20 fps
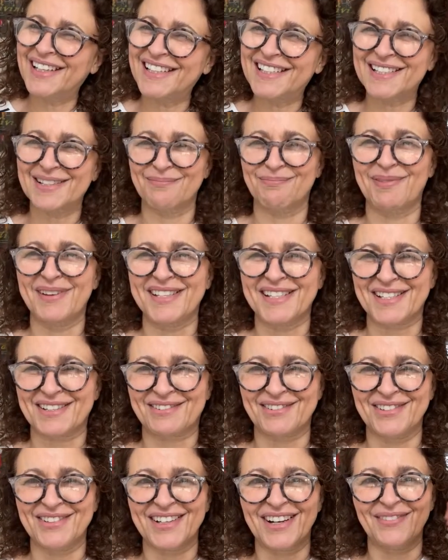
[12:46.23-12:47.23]
It's a bit
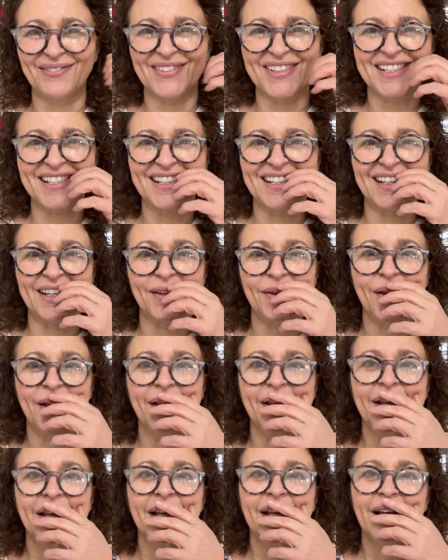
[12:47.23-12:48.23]
screwed up, isn't it?
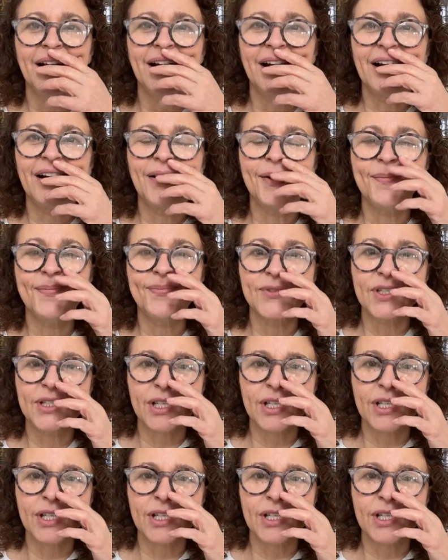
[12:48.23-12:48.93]
Um,